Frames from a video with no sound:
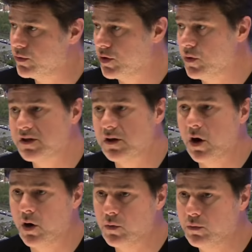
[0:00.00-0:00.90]
so
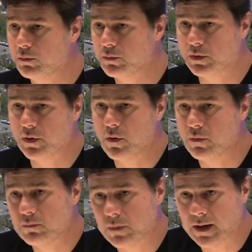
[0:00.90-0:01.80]
slow, you
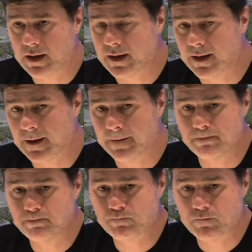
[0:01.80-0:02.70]
know,
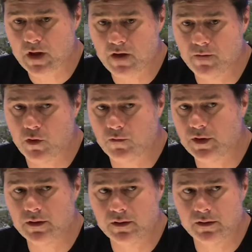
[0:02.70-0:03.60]

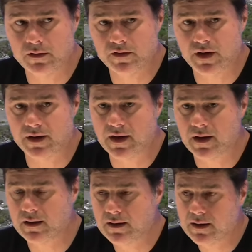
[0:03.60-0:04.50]
evolving in this
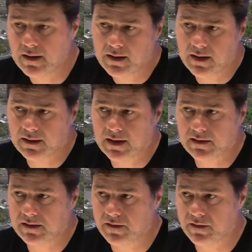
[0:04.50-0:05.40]
area. And that
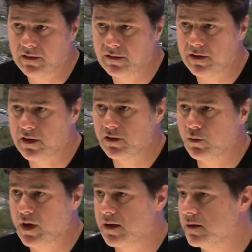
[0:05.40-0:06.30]
is, I think, is the key
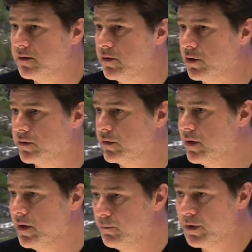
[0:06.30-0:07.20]
today. It's not
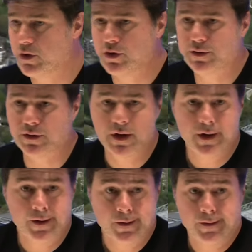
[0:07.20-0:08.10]
because
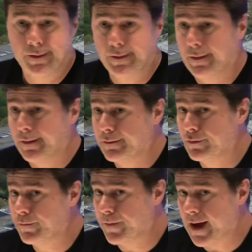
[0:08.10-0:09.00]

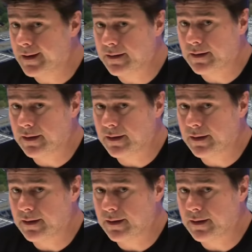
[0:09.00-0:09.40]
to find